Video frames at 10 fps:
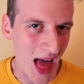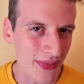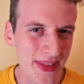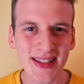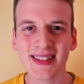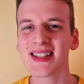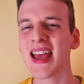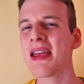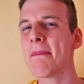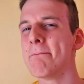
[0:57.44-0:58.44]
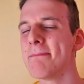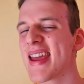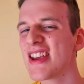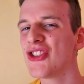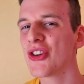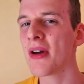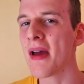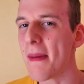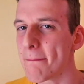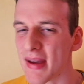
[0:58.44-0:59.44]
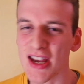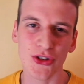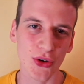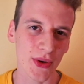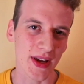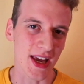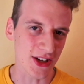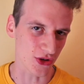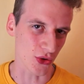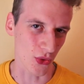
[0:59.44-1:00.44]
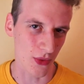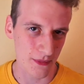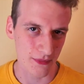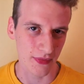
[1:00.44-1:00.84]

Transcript: And that's a major, major issue.